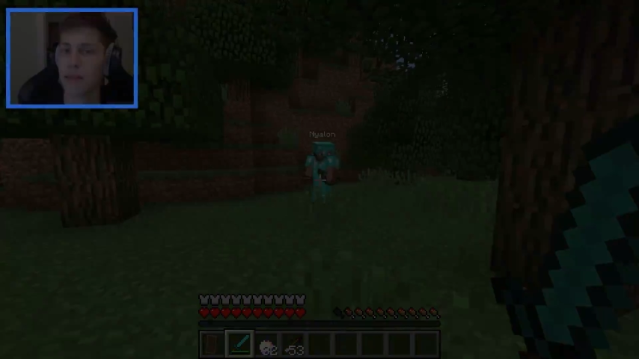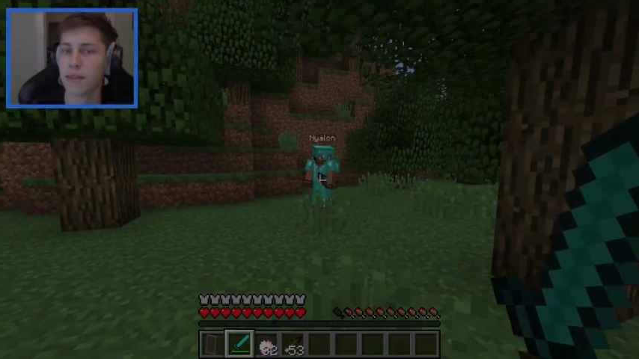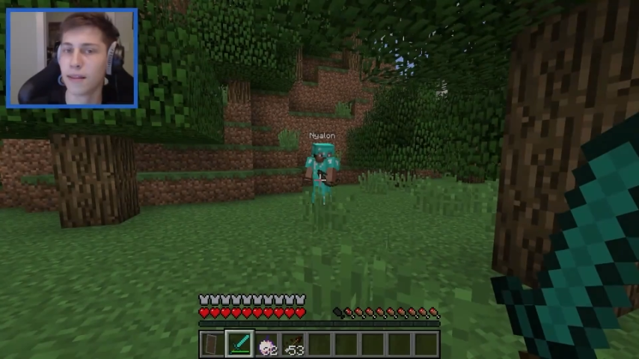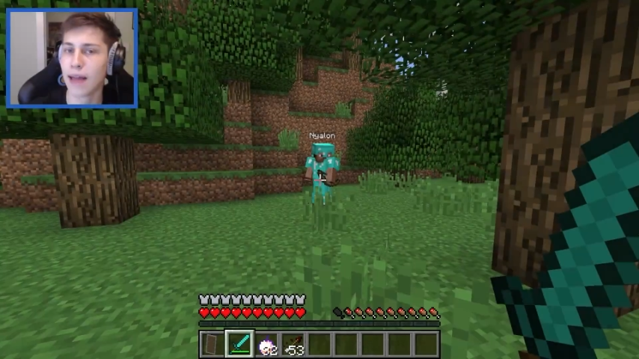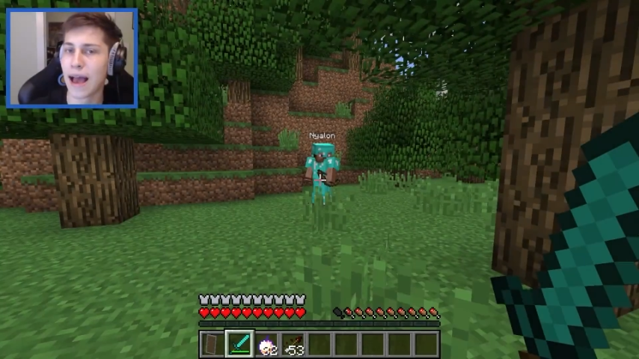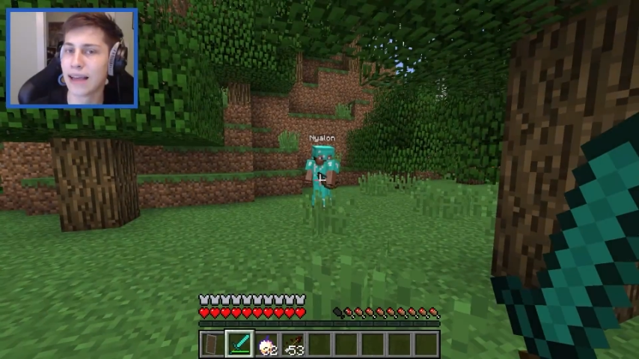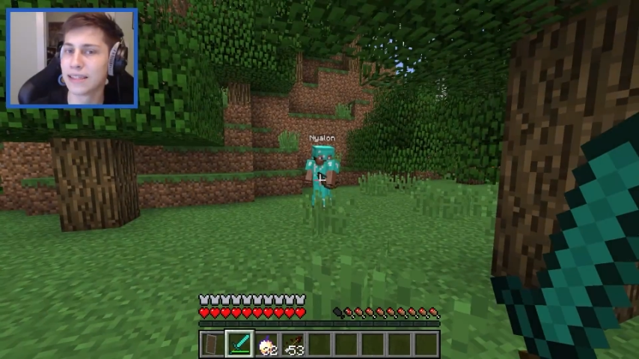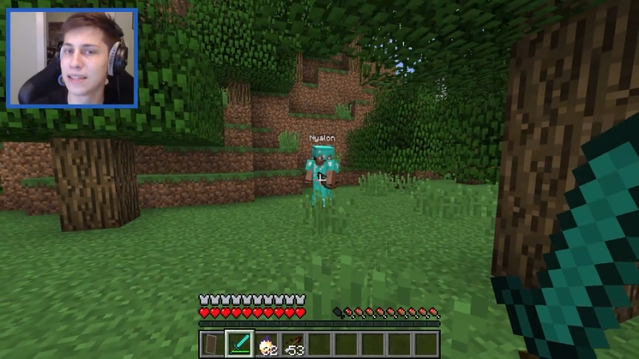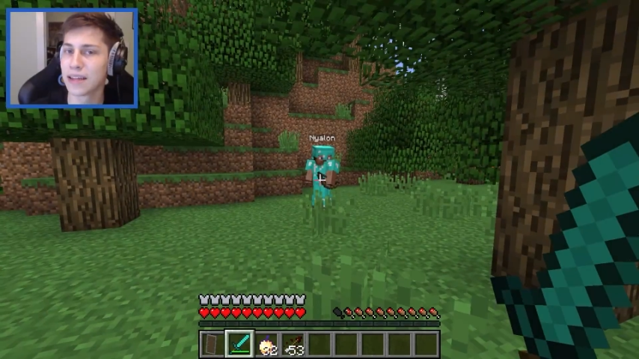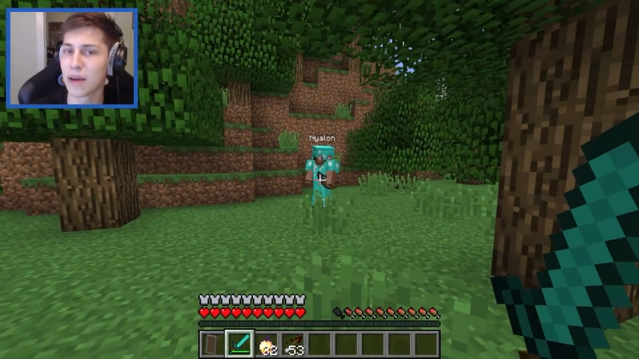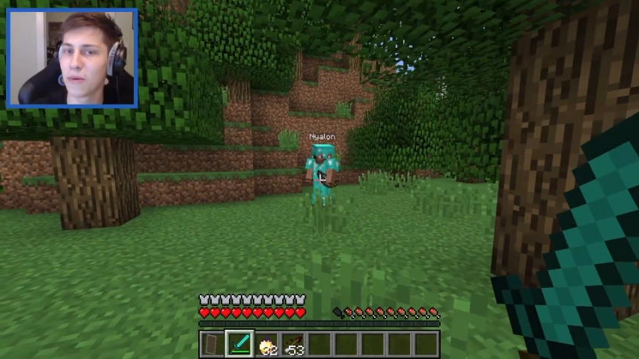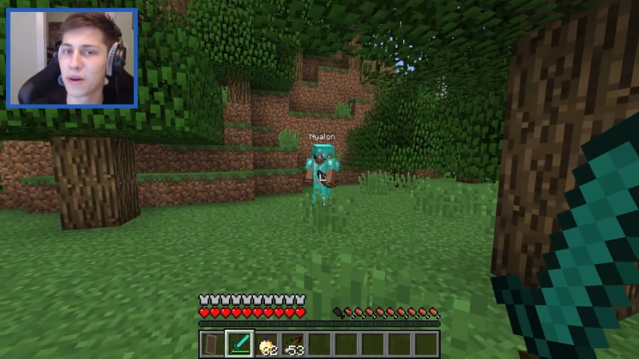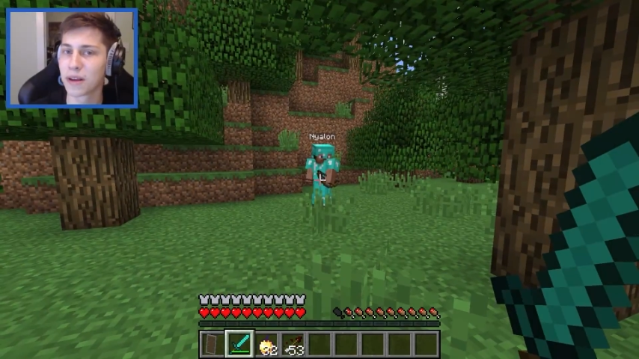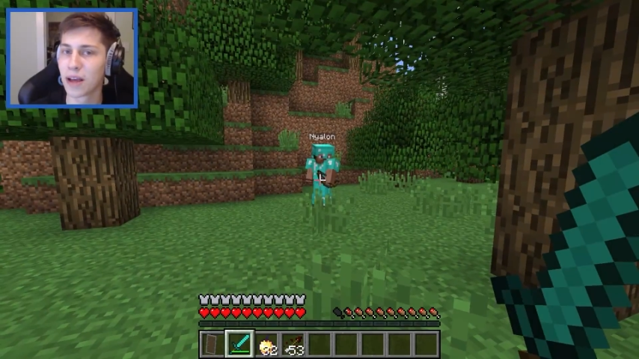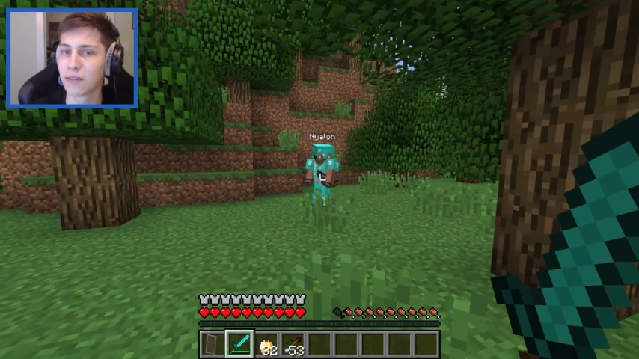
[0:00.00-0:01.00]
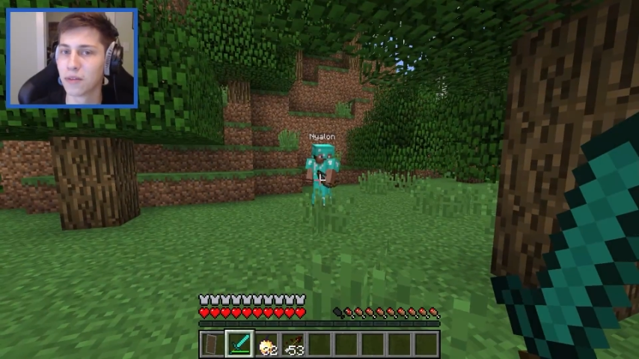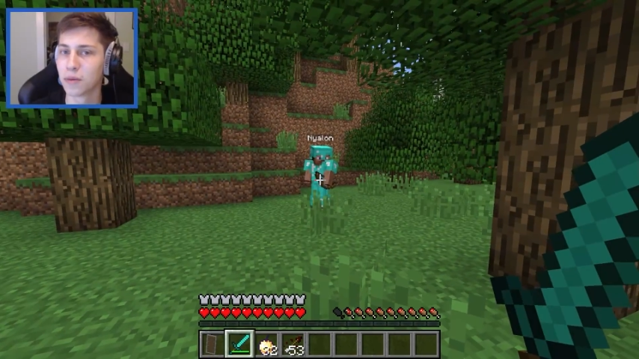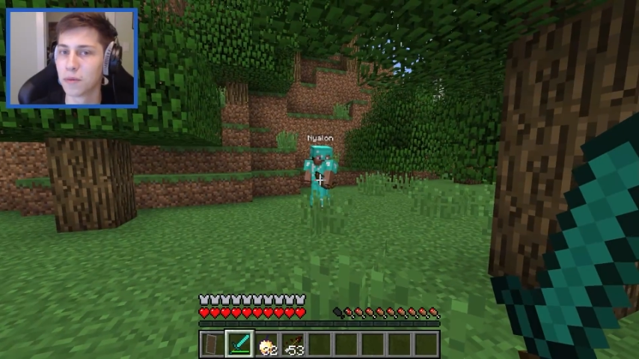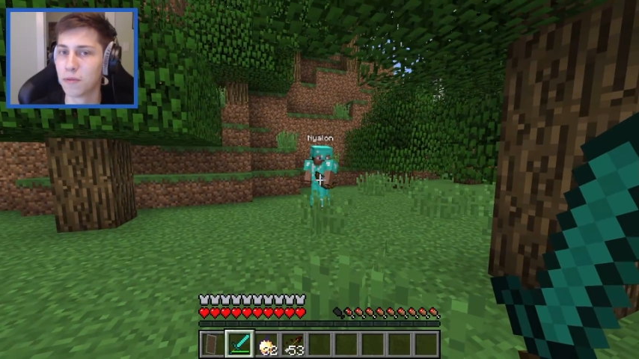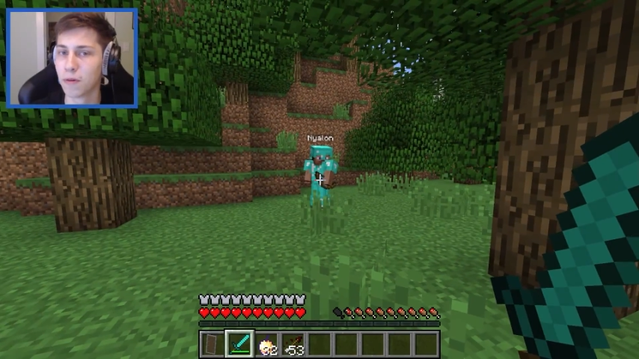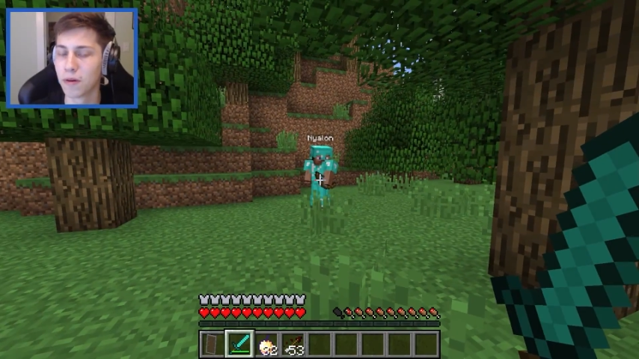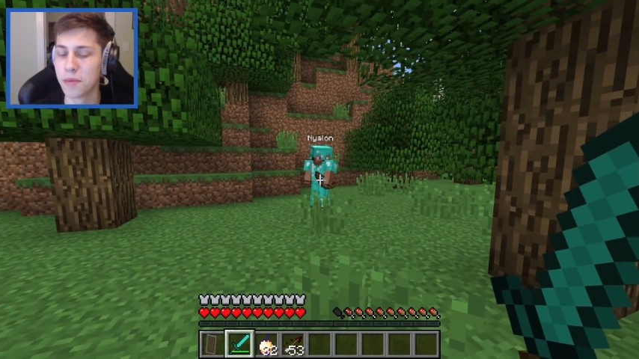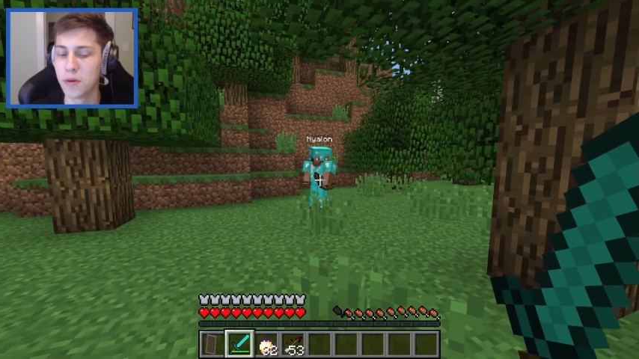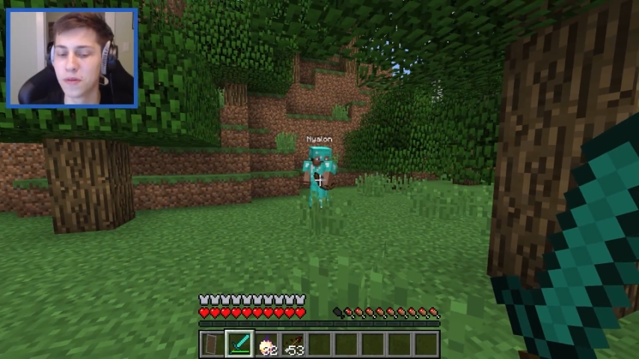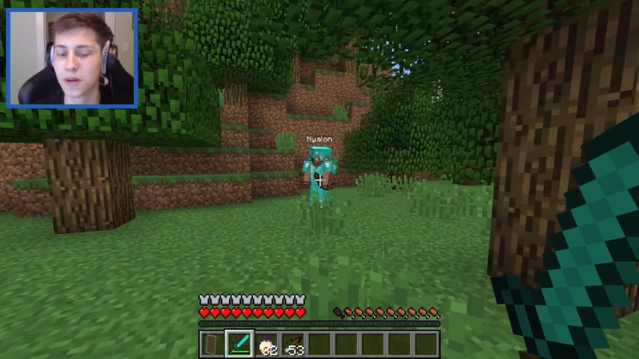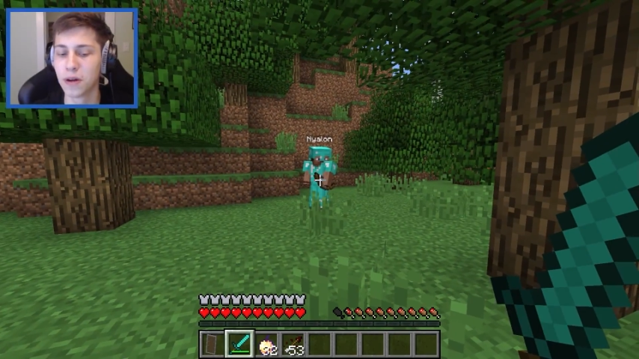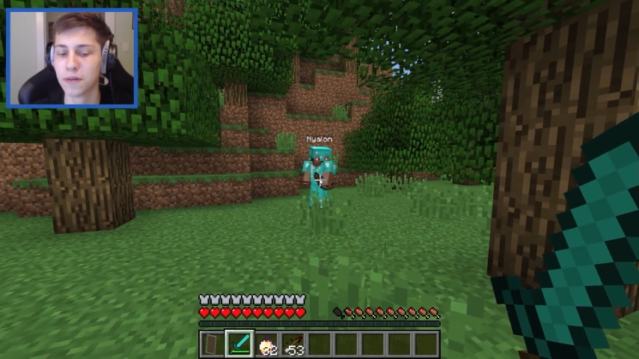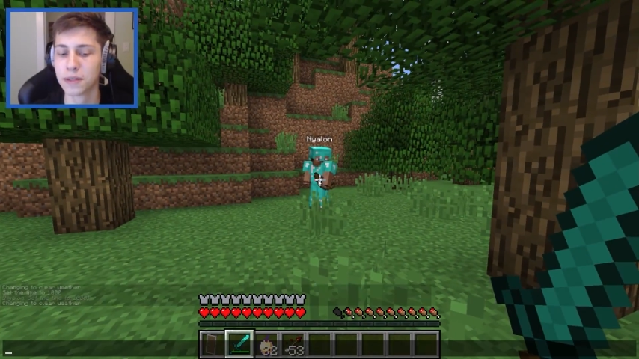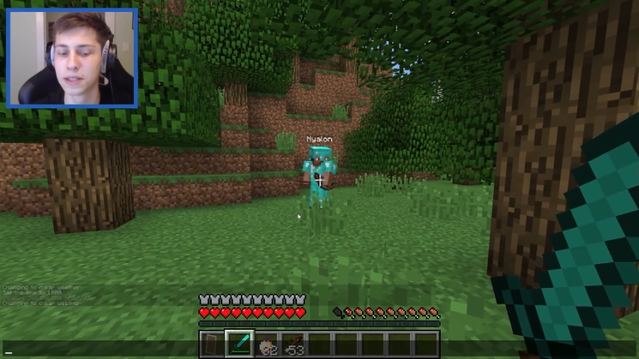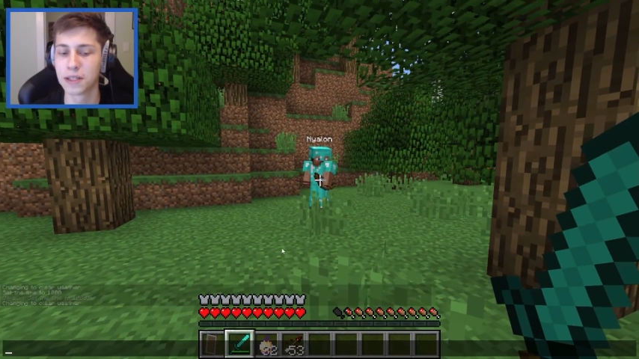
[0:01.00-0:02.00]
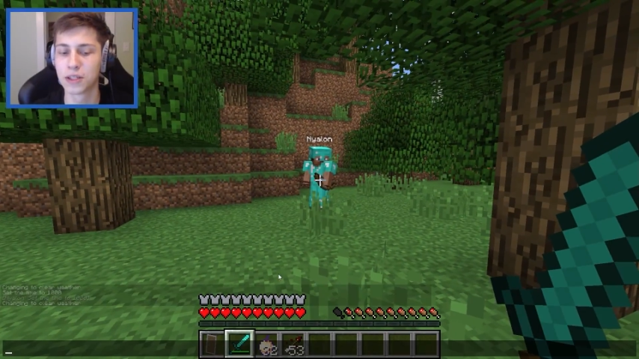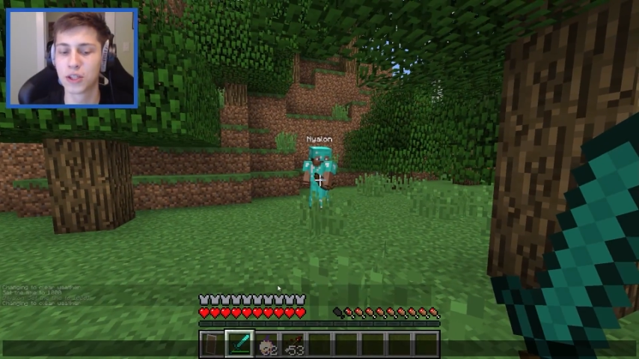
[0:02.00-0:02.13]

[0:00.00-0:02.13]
The last thing I want to cover before we move over to the